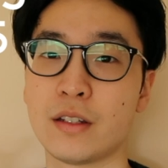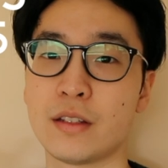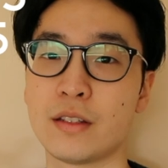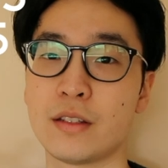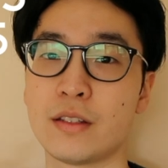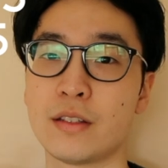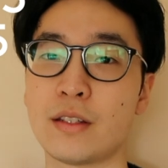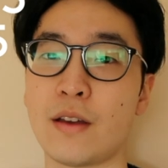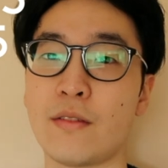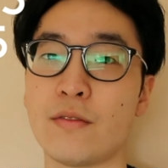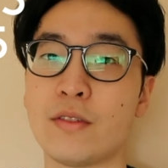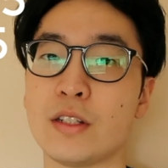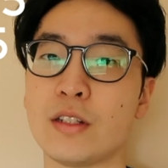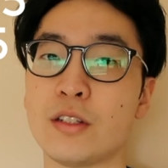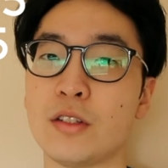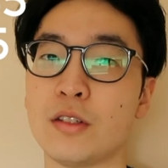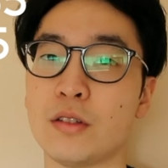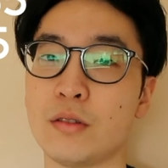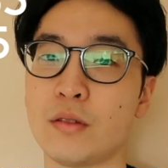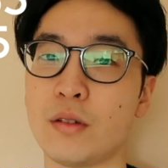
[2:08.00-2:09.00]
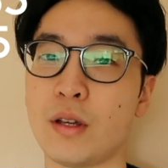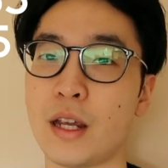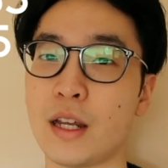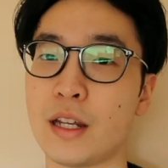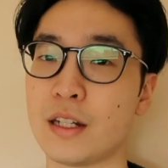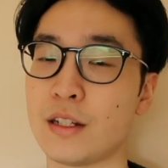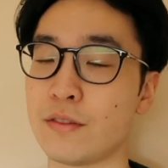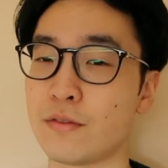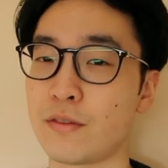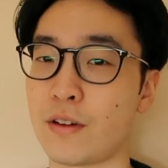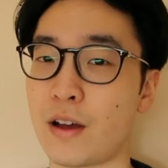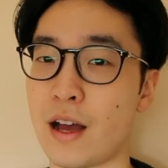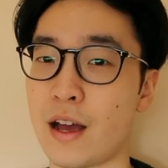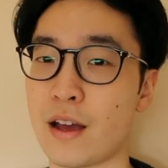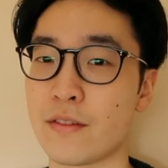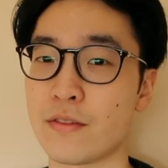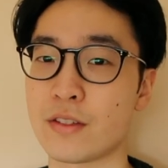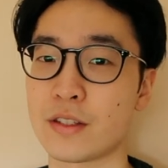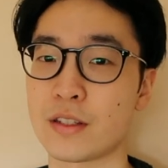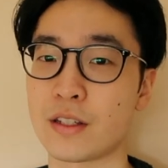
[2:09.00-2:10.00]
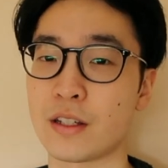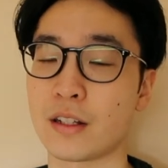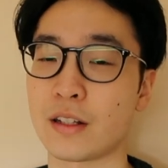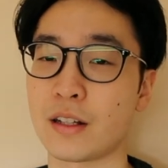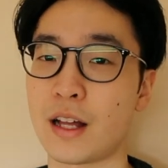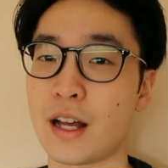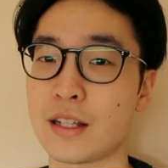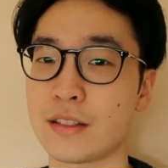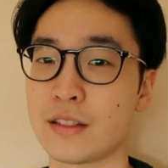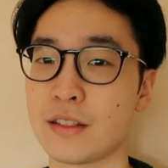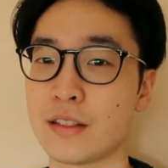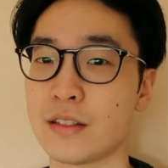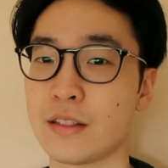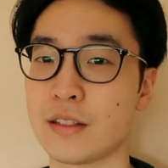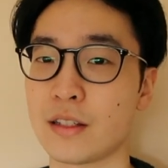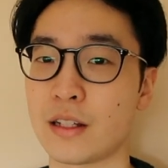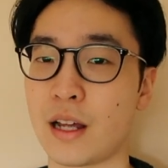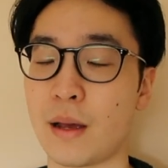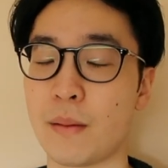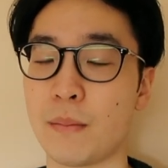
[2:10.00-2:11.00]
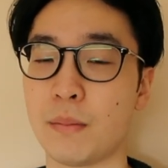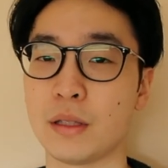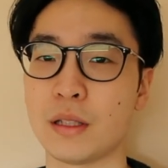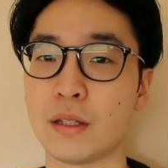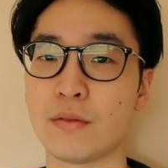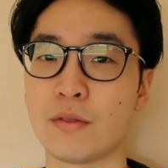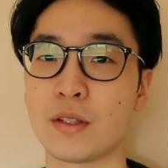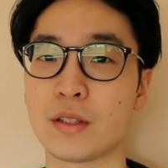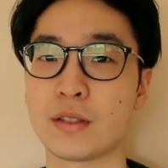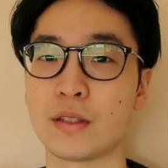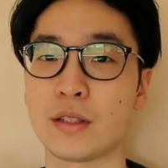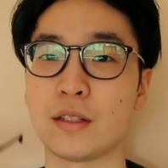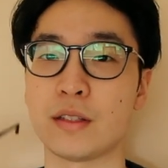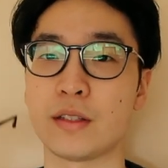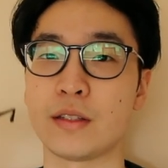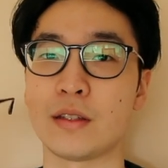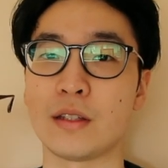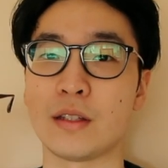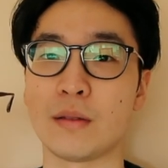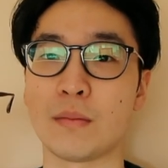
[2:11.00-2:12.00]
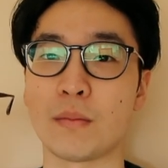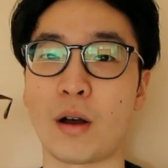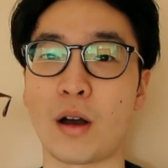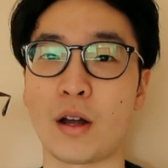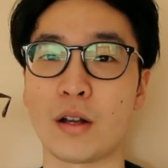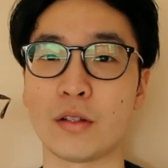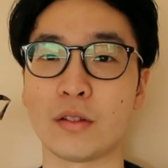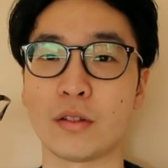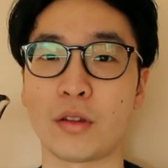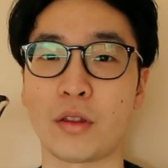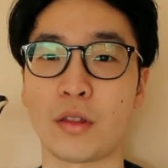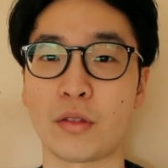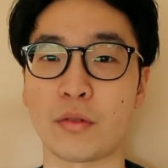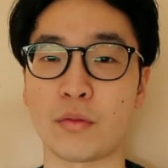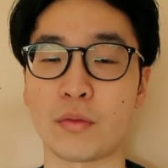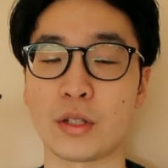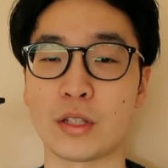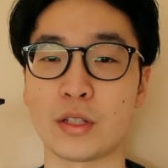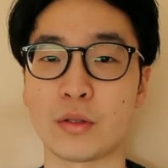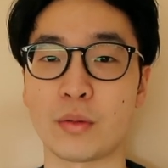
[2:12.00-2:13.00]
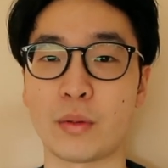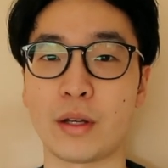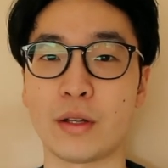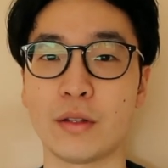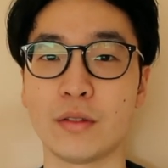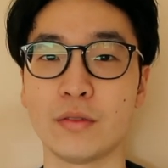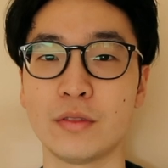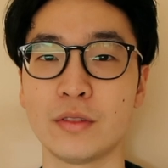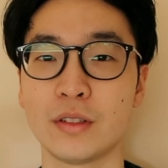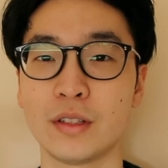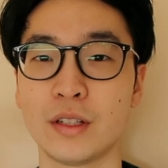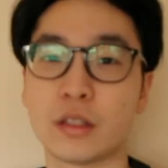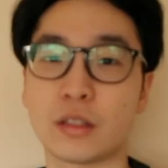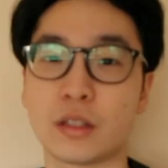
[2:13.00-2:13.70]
7285 sunglasses. I believe this is the model 312.